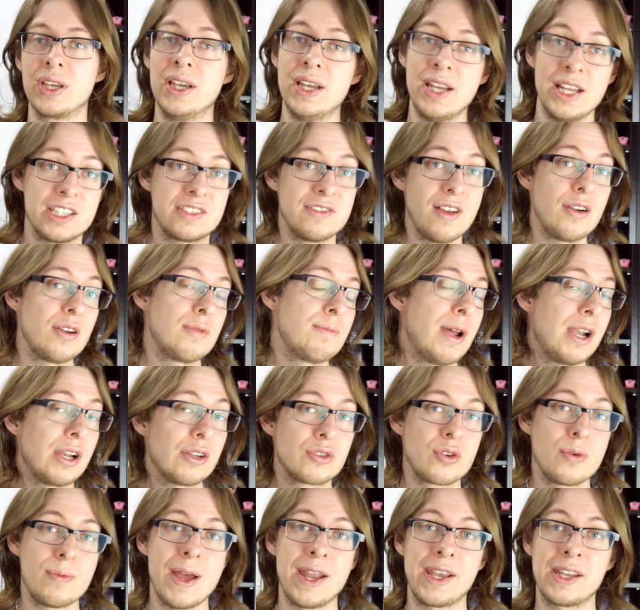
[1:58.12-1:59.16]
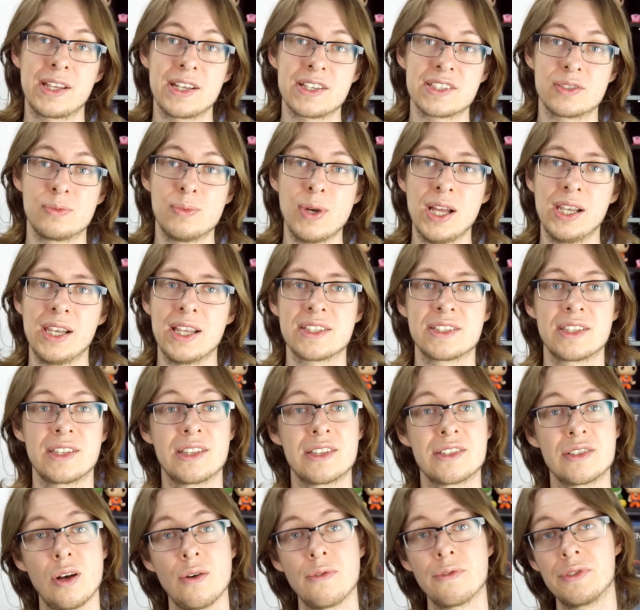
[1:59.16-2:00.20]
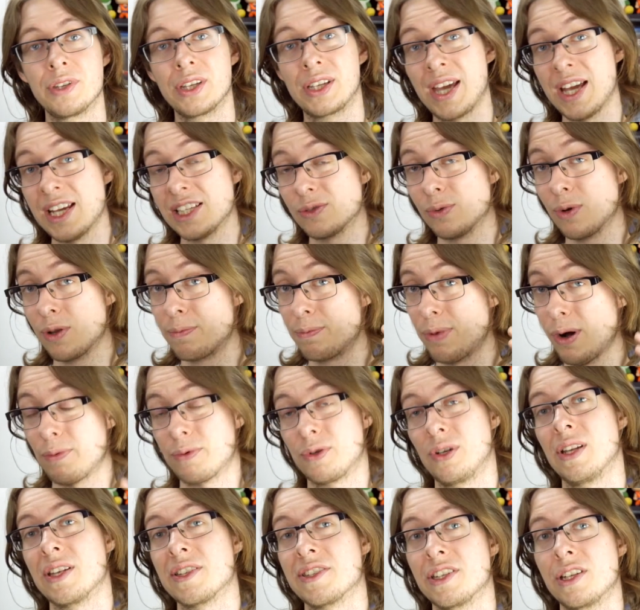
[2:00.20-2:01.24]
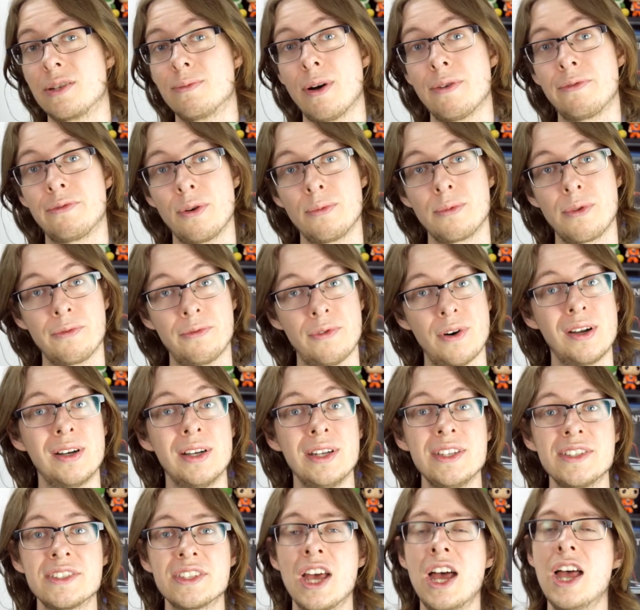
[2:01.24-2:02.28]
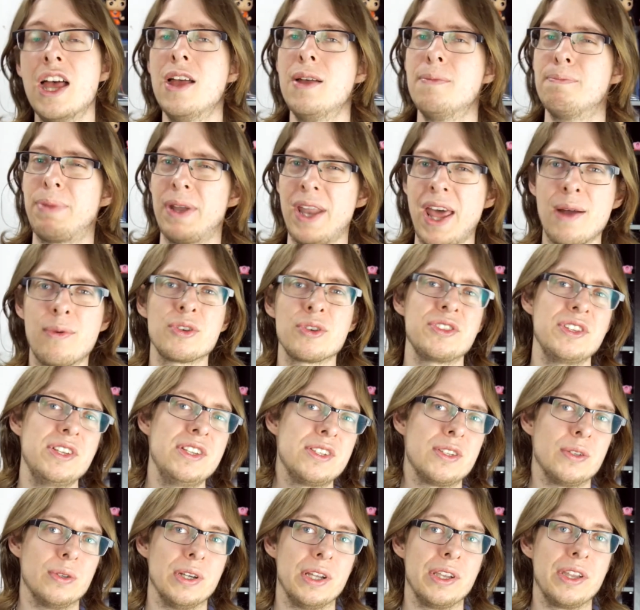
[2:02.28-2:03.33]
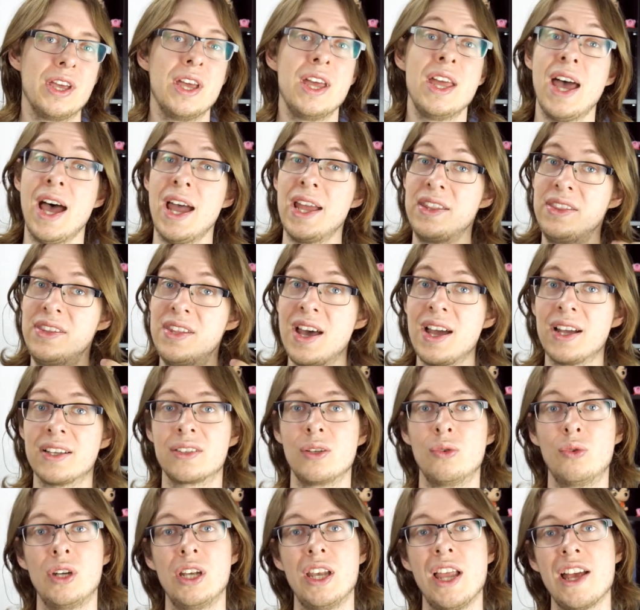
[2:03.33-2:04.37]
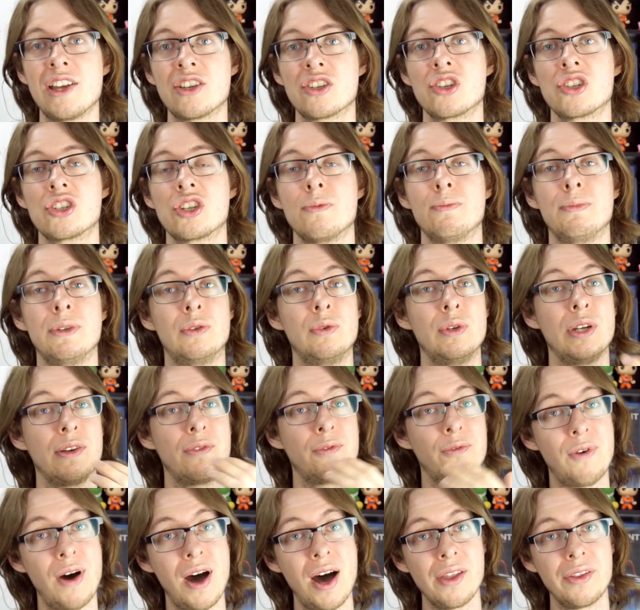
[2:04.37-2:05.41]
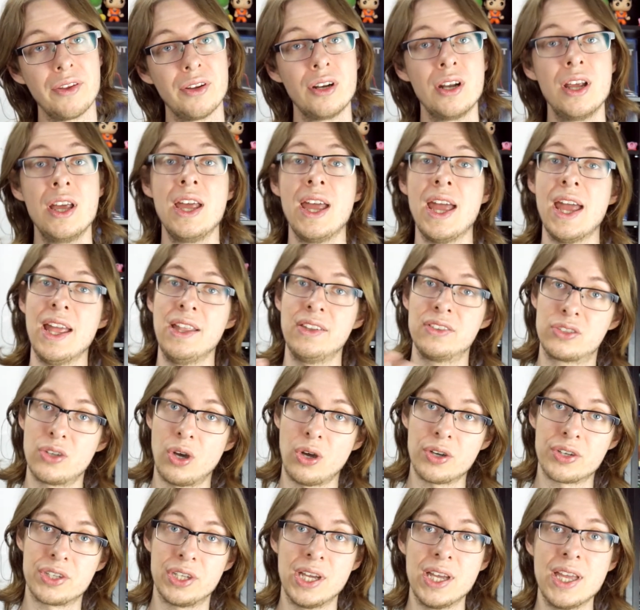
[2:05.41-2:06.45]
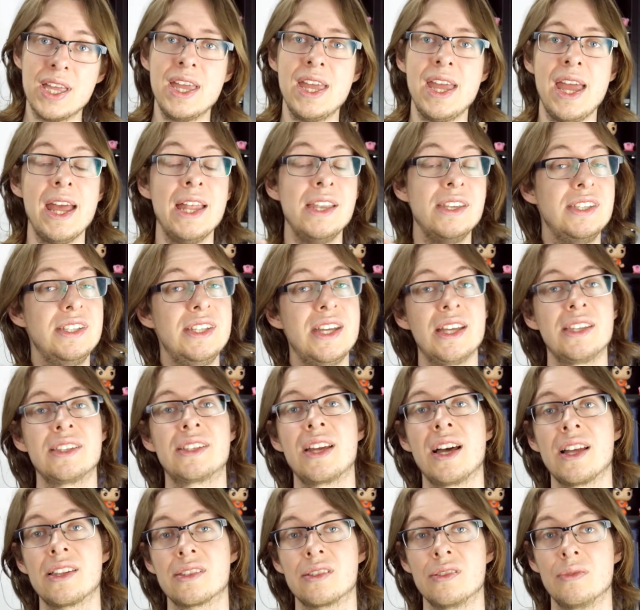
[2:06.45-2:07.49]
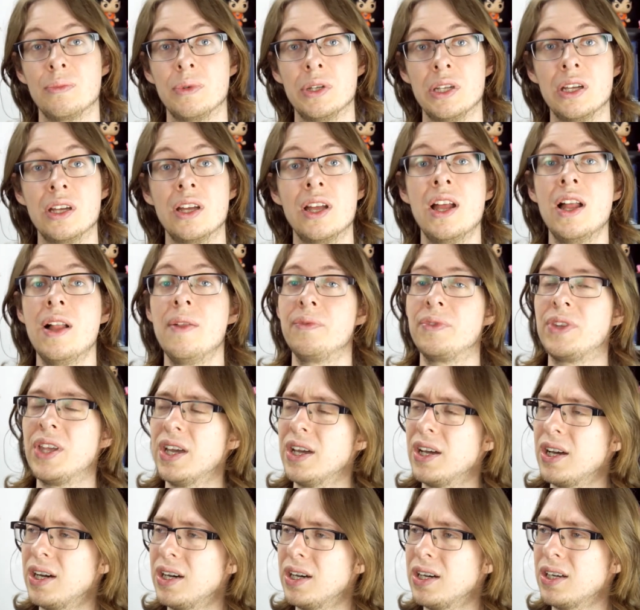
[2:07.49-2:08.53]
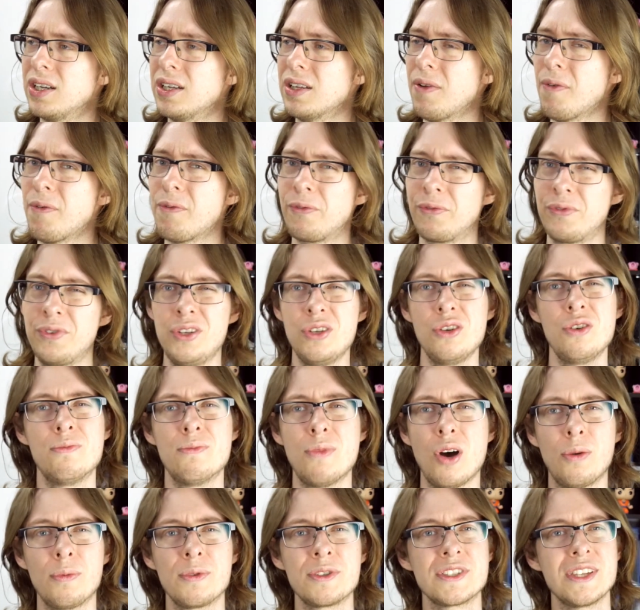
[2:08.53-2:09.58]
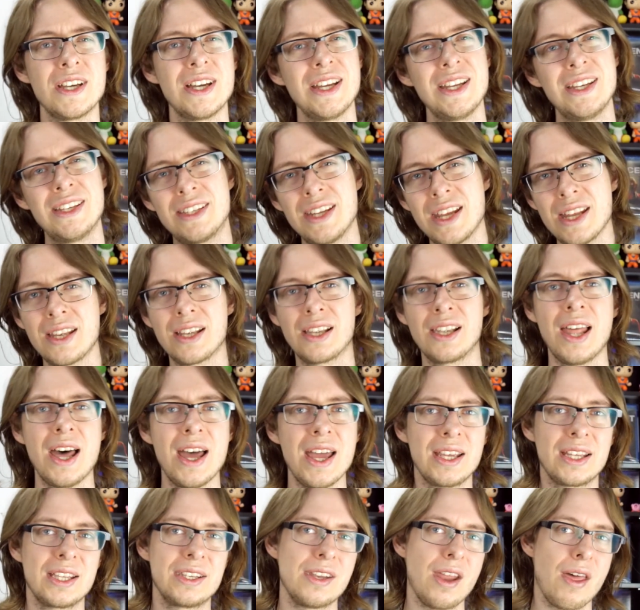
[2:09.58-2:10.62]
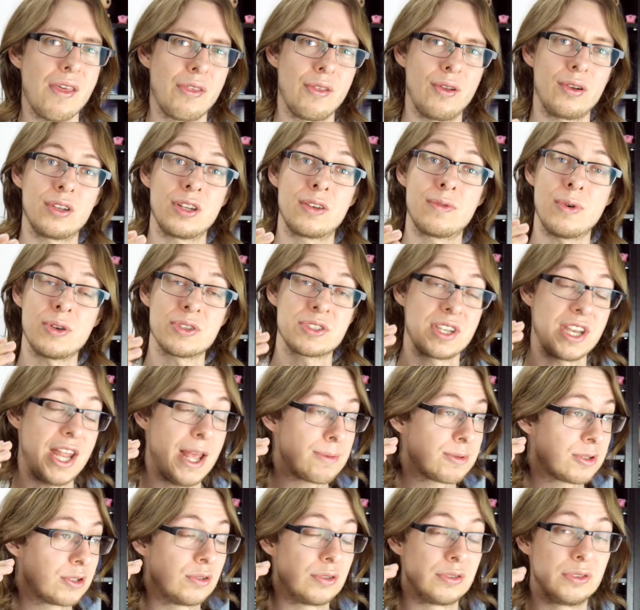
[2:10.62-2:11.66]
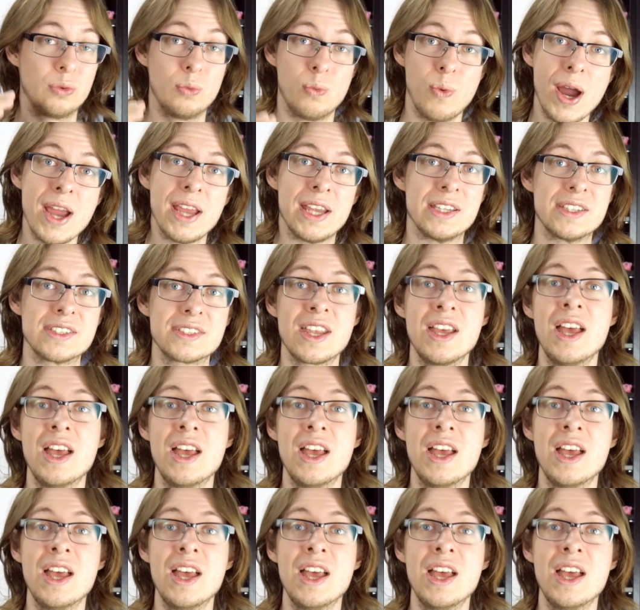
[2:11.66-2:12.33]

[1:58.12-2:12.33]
It's very melodramatic as well, as it's often the case with popular cinema from the Far East, but I into it. I dug the relationship between father and daughter, and the end got to me. There are a few moments I didn't like, and I thought it was an absolute waste